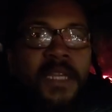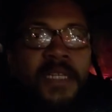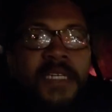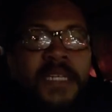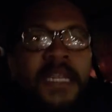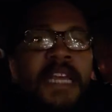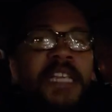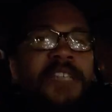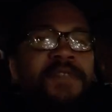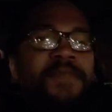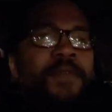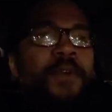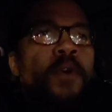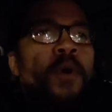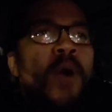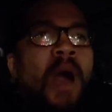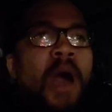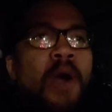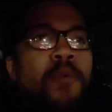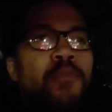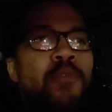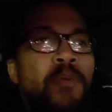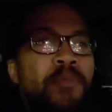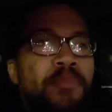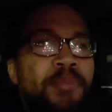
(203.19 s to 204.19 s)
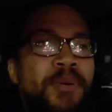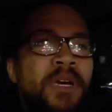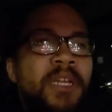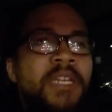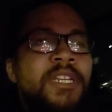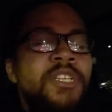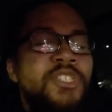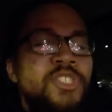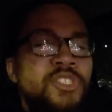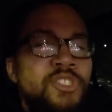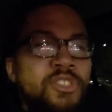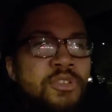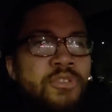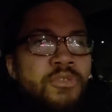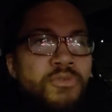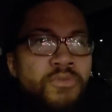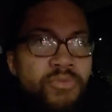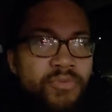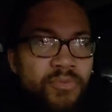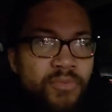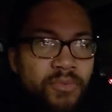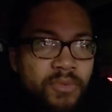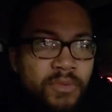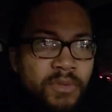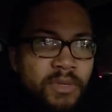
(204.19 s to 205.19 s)
Therefore I will punish
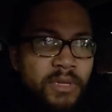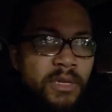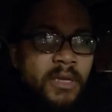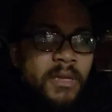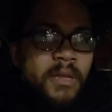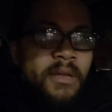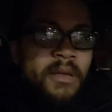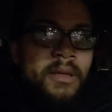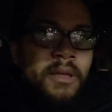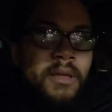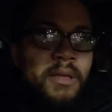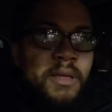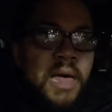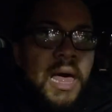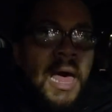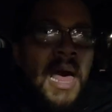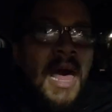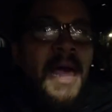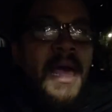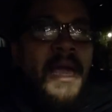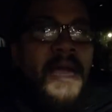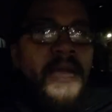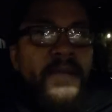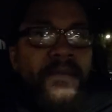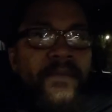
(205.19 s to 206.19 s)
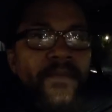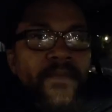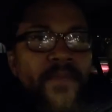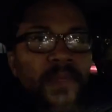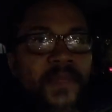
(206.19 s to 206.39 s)
you. Alright?